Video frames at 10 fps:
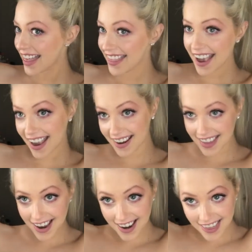The higher
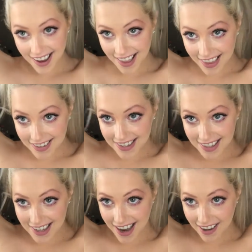the hair, the
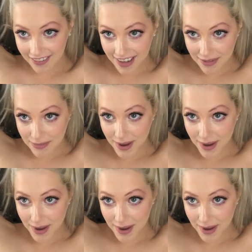closer to heaven.